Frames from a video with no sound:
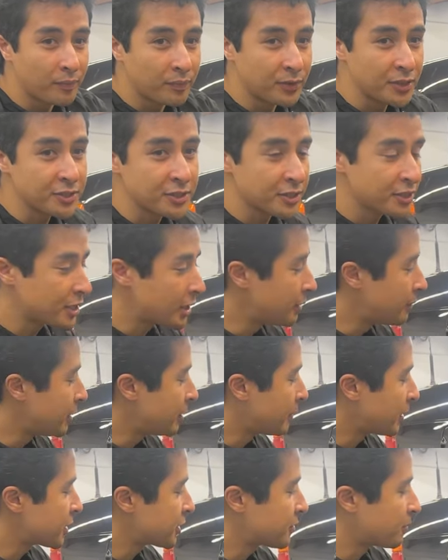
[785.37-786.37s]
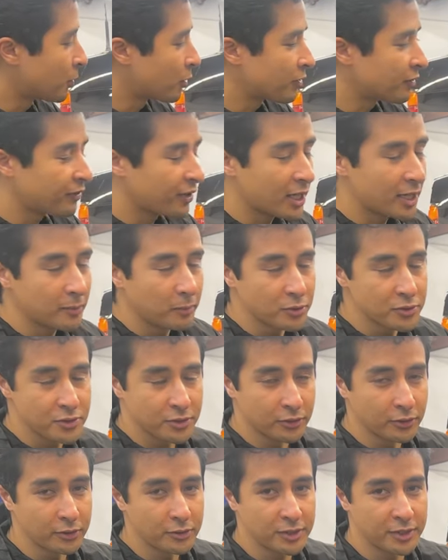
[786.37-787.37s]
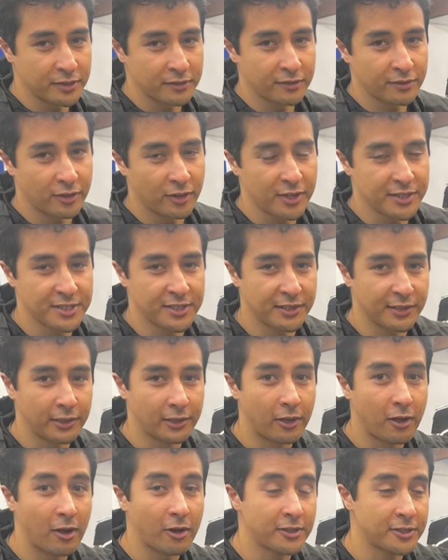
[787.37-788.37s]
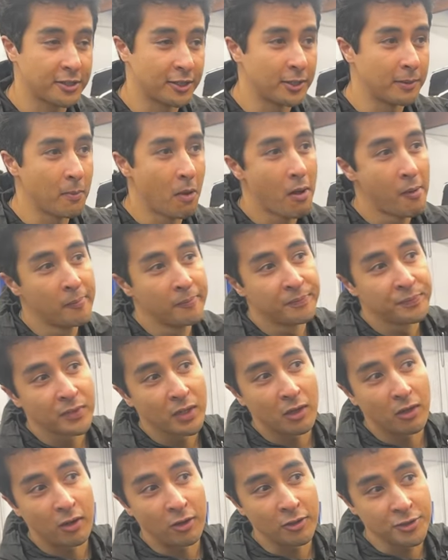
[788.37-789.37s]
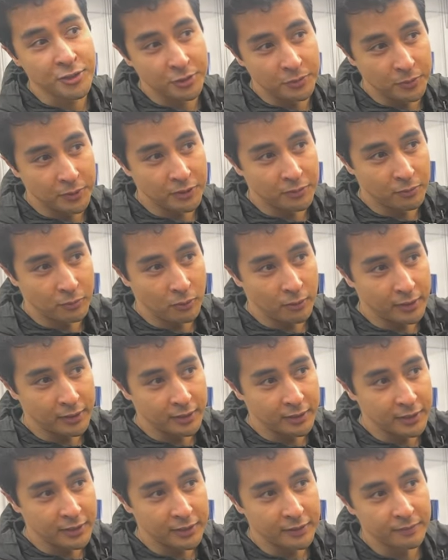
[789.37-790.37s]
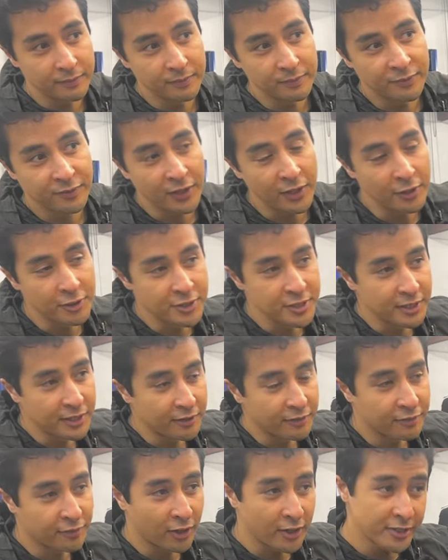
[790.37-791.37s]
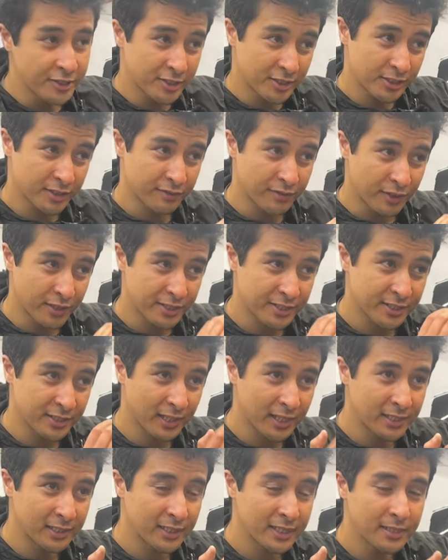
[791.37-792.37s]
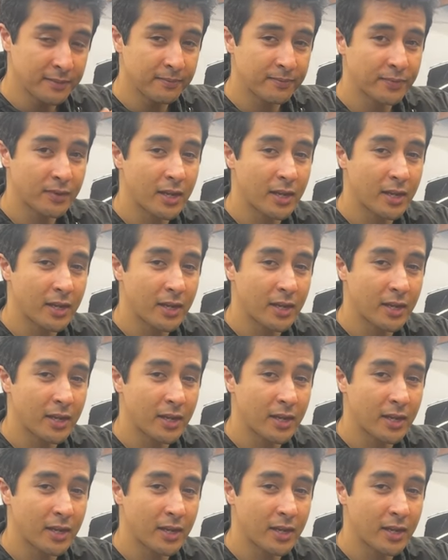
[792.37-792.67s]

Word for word: This is going to be a much more viable solution for us in the long term also with rolling the fenders in the front just very slightly,